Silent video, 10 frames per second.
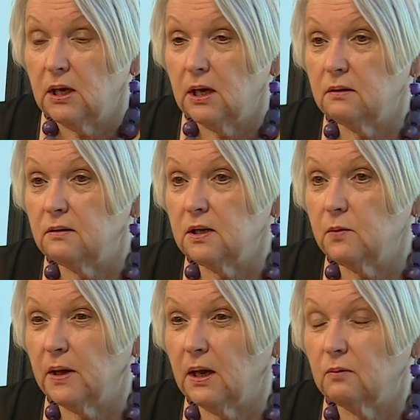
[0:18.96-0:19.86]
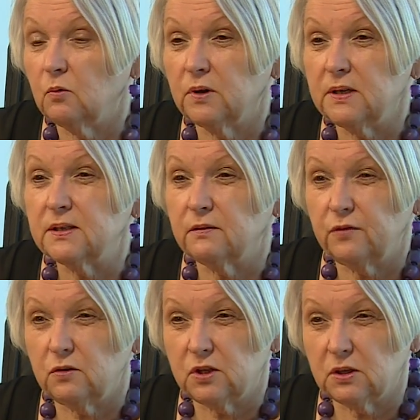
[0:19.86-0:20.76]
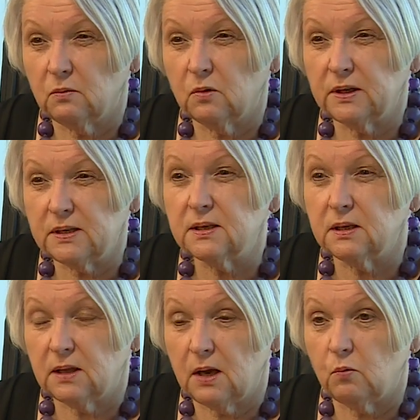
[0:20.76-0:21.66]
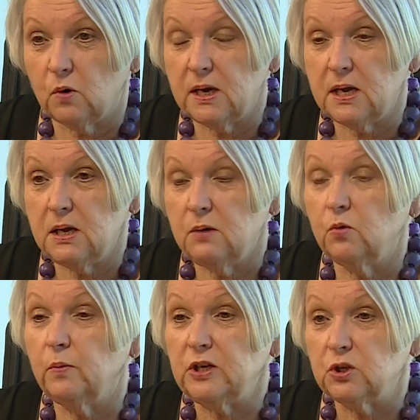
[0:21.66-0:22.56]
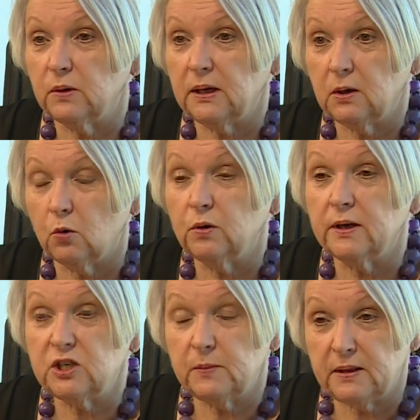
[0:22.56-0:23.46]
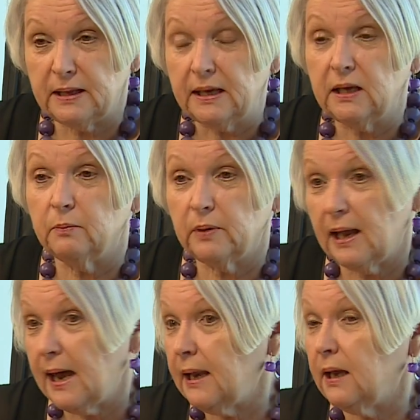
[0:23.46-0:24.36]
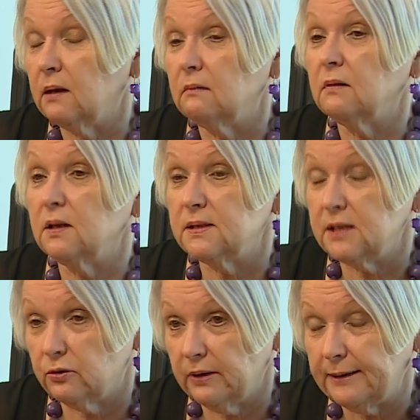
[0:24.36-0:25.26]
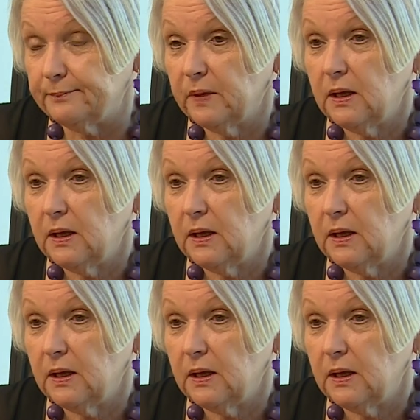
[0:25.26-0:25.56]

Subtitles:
and think about what is the future, what is it that we will be doing or need to be thinking and planning and considering.